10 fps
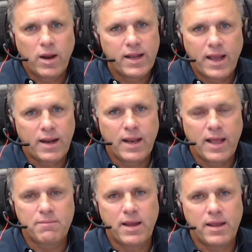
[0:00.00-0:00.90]
where I got a
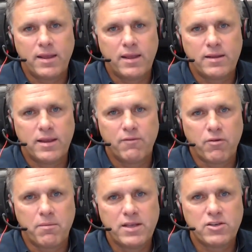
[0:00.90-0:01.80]
lot of my
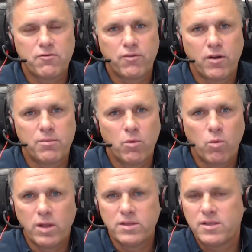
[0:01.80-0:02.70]
information from. The
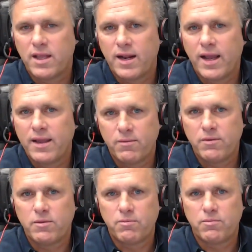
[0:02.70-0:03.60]
ones that I,
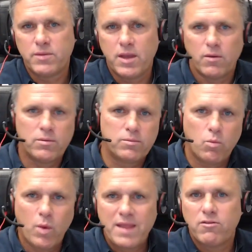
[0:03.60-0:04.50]

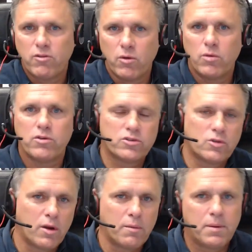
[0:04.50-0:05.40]
went to, the
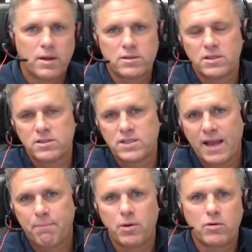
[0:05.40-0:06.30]
Starbucks, the
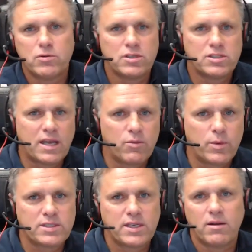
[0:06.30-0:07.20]
Zappos, the
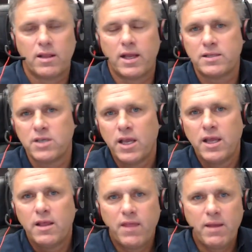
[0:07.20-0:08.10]
Southwest Airlines,
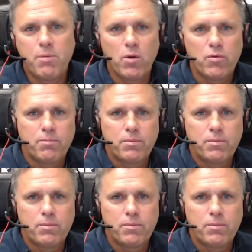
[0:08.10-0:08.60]
they both